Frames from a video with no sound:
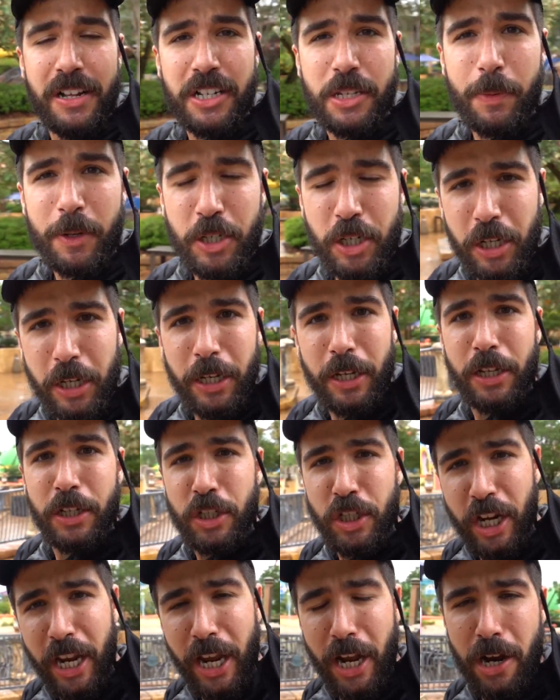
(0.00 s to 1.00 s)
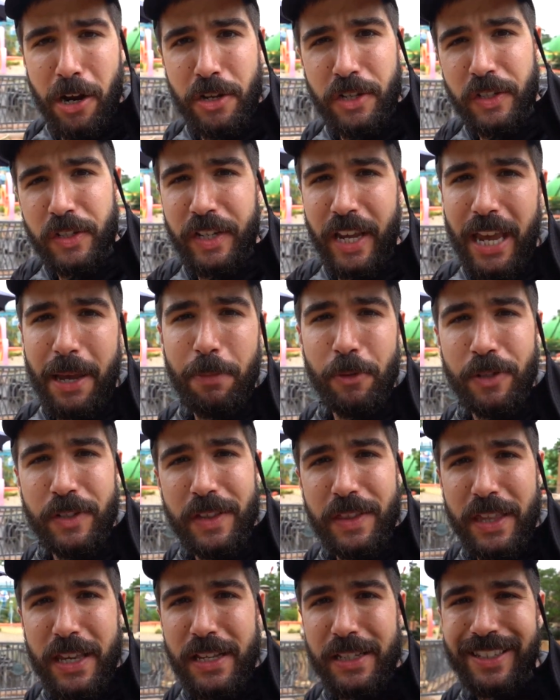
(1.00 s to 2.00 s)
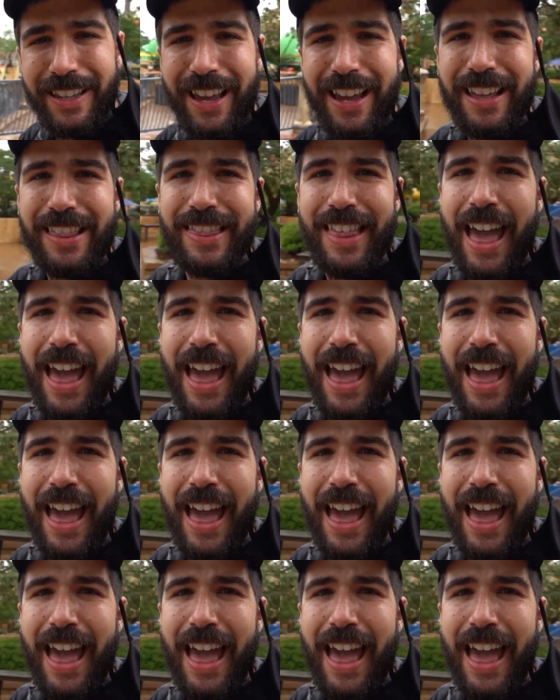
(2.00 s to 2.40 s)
There's a bunch of chairs and tables and things like